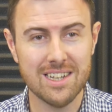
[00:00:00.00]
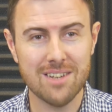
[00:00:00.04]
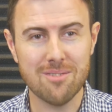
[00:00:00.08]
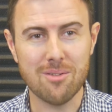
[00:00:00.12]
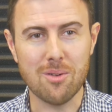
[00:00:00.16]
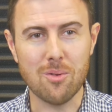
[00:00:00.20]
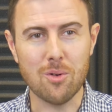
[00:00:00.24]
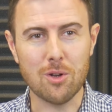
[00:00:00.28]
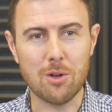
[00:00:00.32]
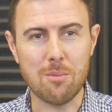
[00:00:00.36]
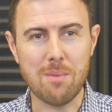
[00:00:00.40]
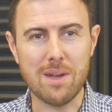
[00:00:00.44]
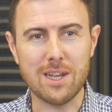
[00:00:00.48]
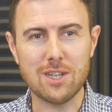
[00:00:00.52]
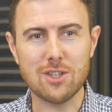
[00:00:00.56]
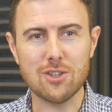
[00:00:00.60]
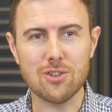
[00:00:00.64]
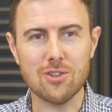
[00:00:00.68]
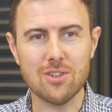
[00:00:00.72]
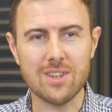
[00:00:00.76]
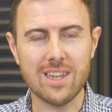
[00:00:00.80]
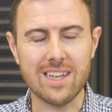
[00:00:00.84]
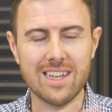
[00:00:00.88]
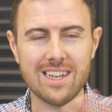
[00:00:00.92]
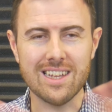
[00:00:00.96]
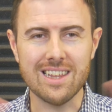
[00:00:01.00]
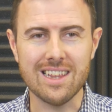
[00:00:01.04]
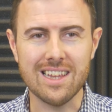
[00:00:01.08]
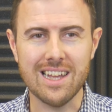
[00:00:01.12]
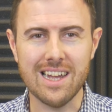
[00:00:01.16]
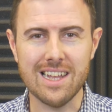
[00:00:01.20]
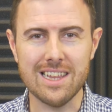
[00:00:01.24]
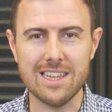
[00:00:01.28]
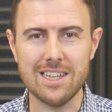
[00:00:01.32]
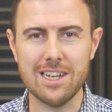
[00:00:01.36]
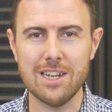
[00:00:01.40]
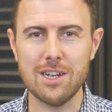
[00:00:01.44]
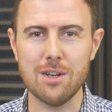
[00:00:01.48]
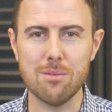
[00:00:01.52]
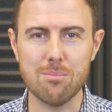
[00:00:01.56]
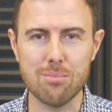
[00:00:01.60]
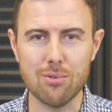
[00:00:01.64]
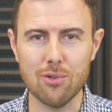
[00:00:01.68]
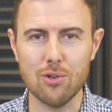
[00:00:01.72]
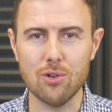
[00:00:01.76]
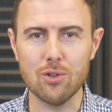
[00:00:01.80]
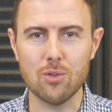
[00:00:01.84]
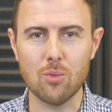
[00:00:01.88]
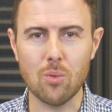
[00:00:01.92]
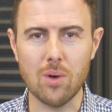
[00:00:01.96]
You want to make sure that you're learning in a
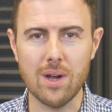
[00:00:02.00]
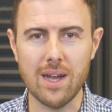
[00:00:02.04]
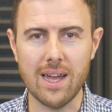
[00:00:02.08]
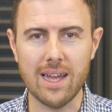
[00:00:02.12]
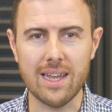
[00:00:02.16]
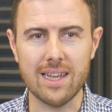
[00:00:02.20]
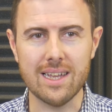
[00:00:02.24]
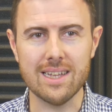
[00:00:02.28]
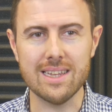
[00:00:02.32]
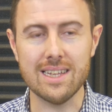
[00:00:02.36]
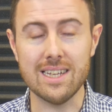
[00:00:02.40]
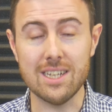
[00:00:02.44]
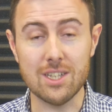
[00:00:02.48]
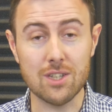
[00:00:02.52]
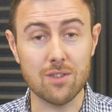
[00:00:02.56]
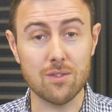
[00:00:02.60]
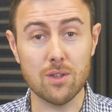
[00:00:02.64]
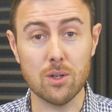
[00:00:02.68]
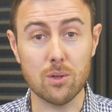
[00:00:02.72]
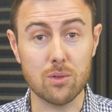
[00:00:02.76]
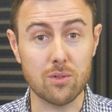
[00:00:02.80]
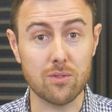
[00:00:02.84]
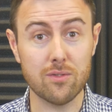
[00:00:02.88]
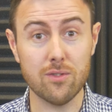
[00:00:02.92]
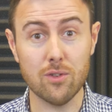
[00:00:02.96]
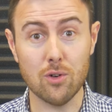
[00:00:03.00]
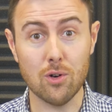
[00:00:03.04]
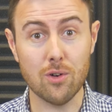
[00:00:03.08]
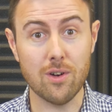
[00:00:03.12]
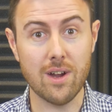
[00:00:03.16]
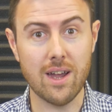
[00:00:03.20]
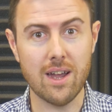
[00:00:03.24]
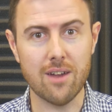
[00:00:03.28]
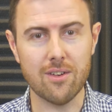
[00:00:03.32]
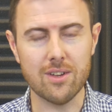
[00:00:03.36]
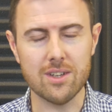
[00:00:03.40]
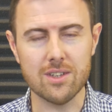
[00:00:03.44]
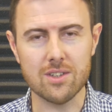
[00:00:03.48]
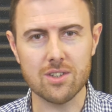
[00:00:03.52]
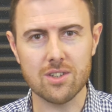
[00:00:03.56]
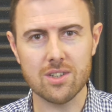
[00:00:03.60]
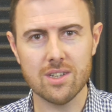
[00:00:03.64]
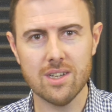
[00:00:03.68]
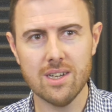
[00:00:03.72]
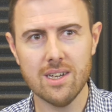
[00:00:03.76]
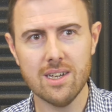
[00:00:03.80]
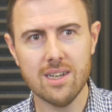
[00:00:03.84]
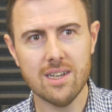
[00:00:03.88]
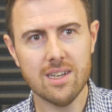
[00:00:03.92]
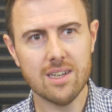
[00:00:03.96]
broad way in each of those 4 areas:
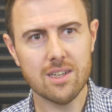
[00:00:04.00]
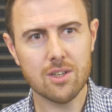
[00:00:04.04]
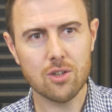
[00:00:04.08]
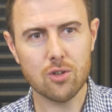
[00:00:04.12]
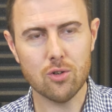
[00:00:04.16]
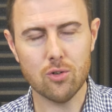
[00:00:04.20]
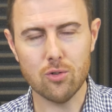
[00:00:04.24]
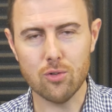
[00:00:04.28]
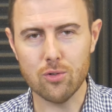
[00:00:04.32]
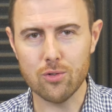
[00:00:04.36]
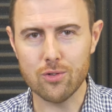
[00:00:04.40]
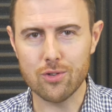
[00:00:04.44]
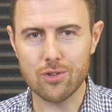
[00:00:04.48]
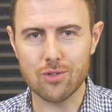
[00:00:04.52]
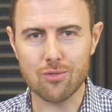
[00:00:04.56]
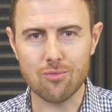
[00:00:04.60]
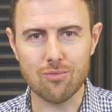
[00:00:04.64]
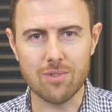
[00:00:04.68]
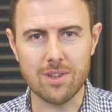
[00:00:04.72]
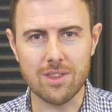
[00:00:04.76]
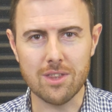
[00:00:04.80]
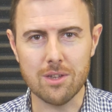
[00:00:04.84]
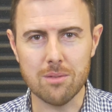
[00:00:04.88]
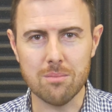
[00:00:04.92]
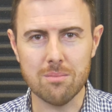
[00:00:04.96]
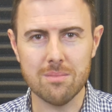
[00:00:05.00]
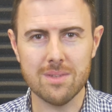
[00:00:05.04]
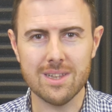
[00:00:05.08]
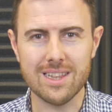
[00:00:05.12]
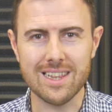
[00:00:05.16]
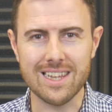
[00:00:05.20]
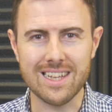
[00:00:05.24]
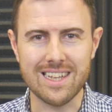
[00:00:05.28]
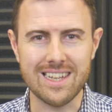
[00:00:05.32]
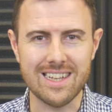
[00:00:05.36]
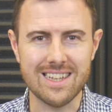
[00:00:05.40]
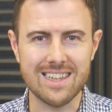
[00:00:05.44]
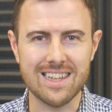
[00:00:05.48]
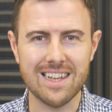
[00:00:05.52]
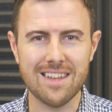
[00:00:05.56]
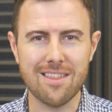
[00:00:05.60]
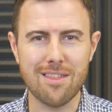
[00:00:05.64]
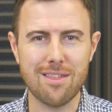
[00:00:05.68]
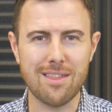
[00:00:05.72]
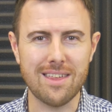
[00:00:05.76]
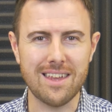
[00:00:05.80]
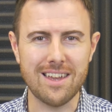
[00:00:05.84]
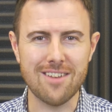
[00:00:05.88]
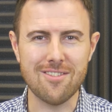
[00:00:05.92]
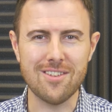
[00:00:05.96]
chords, rhythm, lead, and
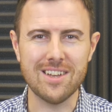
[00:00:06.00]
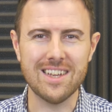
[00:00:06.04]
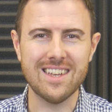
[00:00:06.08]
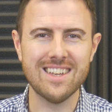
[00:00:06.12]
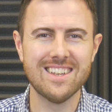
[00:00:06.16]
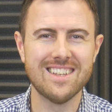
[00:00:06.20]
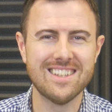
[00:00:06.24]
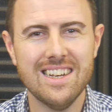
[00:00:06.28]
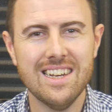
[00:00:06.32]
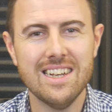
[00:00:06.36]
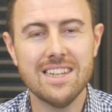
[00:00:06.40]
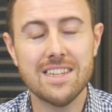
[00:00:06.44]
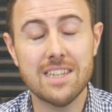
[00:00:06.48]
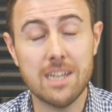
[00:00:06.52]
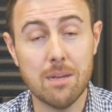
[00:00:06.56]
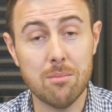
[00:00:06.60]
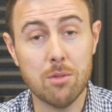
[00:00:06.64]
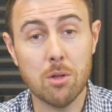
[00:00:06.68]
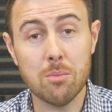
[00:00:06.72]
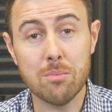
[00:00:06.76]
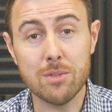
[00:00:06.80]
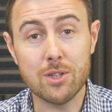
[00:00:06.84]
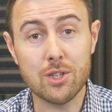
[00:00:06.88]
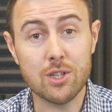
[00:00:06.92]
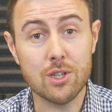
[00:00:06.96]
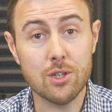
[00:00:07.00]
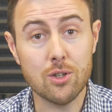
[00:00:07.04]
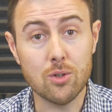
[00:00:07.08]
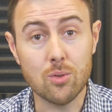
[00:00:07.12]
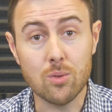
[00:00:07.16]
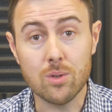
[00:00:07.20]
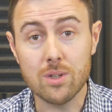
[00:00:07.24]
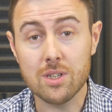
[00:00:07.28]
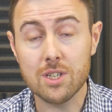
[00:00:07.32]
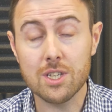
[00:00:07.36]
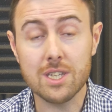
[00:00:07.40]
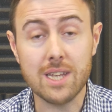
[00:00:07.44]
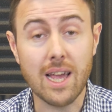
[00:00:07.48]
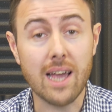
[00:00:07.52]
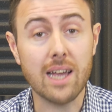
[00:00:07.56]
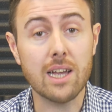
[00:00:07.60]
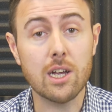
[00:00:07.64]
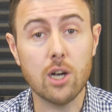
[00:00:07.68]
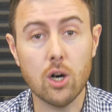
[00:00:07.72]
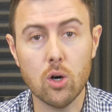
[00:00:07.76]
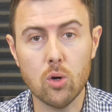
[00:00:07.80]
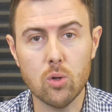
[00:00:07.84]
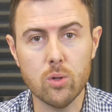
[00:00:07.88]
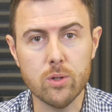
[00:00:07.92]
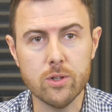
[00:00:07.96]
theory. Tip number 2, set
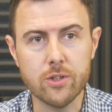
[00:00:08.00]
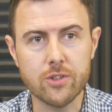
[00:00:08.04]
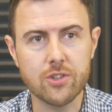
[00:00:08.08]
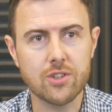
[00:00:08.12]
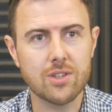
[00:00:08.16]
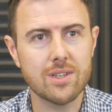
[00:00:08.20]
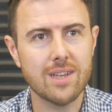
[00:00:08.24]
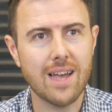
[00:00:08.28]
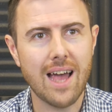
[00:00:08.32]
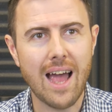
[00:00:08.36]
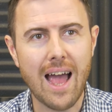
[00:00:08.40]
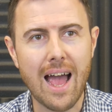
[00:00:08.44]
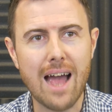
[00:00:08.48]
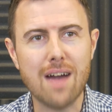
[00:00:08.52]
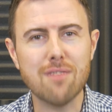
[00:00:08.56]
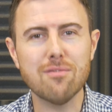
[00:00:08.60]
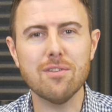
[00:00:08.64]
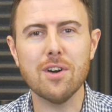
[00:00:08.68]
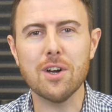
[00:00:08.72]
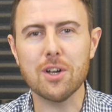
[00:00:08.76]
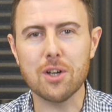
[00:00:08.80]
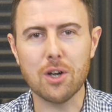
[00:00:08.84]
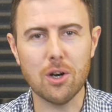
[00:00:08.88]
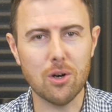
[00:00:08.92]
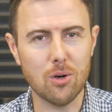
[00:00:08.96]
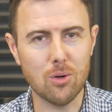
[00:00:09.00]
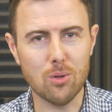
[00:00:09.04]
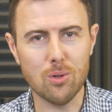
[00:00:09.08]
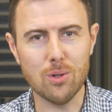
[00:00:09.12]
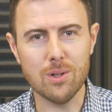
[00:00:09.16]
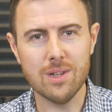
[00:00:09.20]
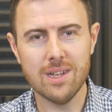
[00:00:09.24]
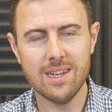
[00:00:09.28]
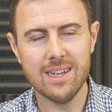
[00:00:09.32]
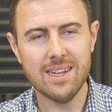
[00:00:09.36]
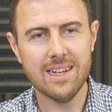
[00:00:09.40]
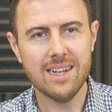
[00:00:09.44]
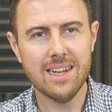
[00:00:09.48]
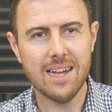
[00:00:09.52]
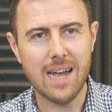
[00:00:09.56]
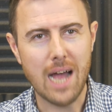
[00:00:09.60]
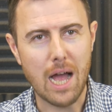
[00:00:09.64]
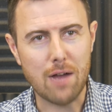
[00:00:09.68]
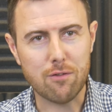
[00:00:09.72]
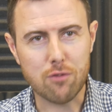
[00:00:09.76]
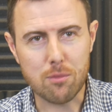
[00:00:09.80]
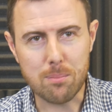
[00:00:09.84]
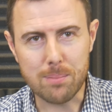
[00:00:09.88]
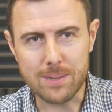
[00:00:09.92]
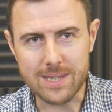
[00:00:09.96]
goals. Have a goal.
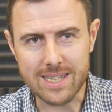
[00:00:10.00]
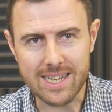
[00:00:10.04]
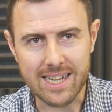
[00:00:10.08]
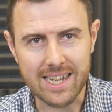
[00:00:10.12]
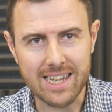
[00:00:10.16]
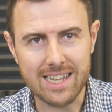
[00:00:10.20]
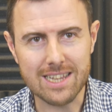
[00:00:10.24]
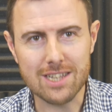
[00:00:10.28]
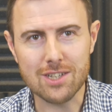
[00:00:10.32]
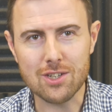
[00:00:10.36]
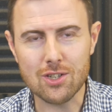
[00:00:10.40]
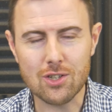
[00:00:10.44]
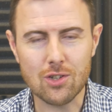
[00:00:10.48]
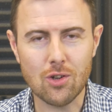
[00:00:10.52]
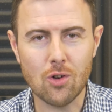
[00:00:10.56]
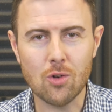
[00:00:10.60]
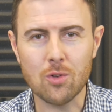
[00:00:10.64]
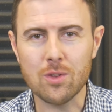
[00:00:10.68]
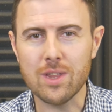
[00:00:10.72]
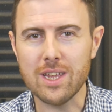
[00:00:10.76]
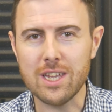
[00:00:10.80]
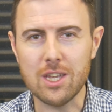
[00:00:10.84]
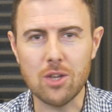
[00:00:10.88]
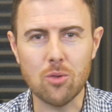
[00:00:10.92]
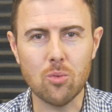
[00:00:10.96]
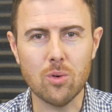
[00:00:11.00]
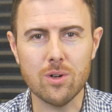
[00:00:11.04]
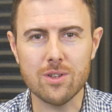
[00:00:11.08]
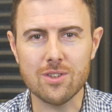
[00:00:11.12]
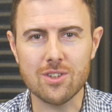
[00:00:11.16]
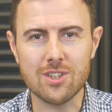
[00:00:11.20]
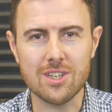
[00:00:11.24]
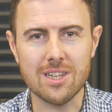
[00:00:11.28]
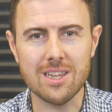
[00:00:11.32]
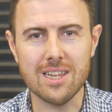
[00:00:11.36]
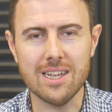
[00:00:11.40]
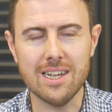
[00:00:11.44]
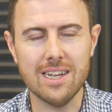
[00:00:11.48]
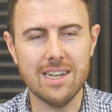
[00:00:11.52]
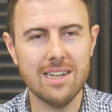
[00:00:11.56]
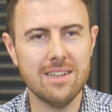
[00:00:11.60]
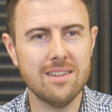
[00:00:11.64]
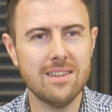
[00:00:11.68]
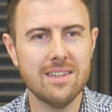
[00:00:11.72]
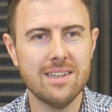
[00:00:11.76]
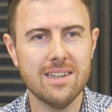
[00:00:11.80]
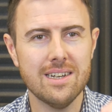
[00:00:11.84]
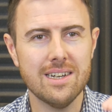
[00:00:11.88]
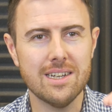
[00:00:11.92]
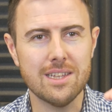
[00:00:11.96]
Have a particular song that you want to
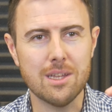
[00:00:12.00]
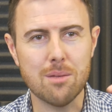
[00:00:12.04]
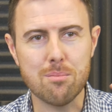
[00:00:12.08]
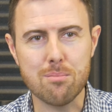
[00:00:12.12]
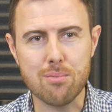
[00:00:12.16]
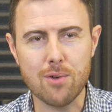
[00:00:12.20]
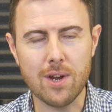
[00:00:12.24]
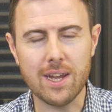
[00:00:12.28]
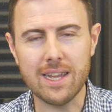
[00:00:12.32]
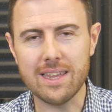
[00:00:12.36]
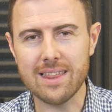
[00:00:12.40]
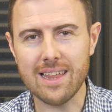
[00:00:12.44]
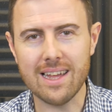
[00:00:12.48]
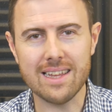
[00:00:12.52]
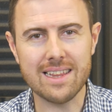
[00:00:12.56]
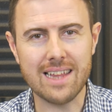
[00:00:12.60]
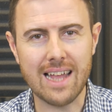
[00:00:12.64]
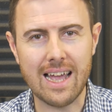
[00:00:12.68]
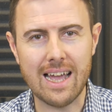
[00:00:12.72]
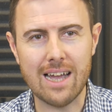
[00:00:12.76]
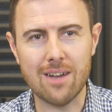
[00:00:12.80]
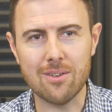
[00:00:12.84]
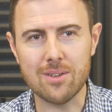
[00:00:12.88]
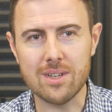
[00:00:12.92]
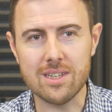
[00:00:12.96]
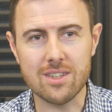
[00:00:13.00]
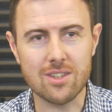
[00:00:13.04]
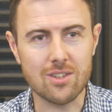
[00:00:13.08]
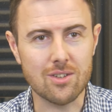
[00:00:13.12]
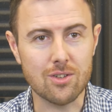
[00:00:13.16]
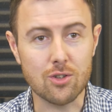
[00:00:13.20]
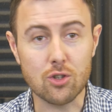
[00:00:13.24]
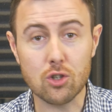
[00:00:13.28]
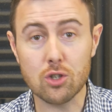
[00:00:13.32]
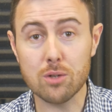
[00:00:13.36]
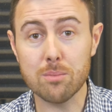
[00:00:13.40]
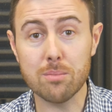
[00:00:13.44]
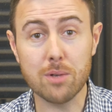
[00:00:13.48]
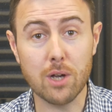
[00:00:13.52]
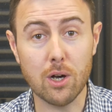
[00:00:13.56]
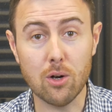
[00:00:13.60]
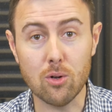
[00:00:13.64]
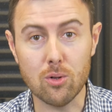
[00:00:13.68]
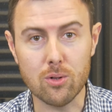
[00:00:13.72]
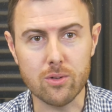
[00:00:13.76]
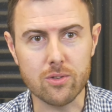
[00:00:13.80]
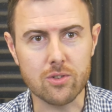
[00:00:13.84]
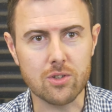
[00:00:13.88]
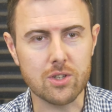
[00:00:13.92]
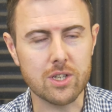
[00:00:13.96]
learn, and then break that down into
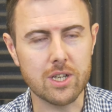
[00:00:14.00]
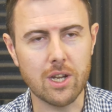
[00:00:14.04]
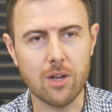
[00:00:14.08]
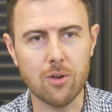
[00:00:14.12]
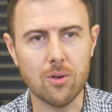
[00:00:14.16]
sub-goals.